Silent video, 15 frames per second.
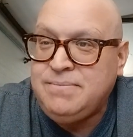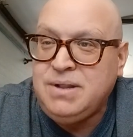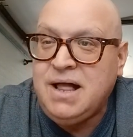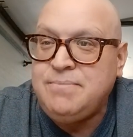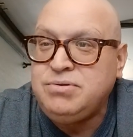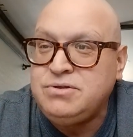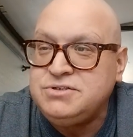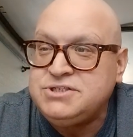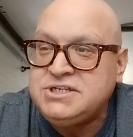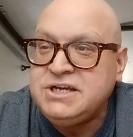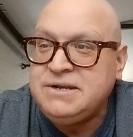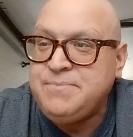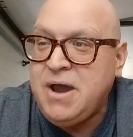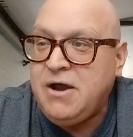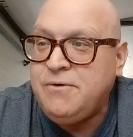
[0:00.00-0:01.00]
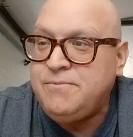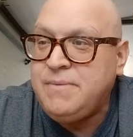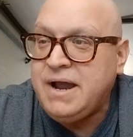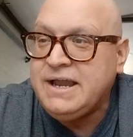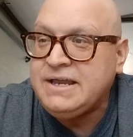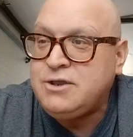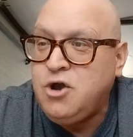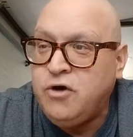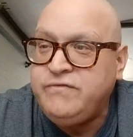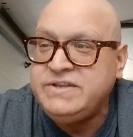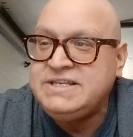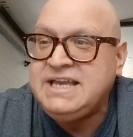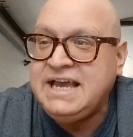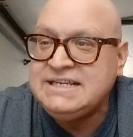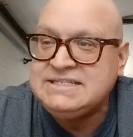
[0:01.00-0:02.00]
blah bullshit about my
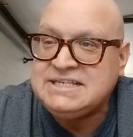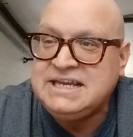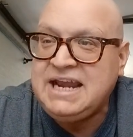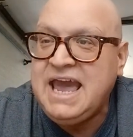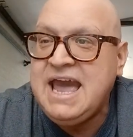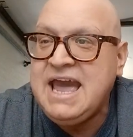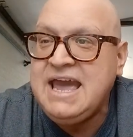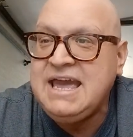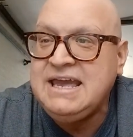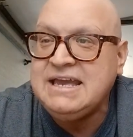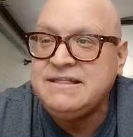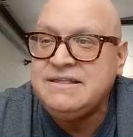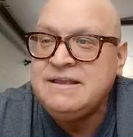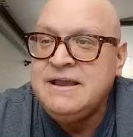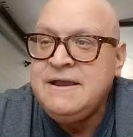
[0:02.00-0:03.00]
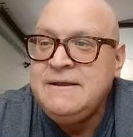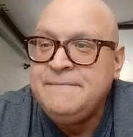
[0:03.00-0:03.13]
COVID test today and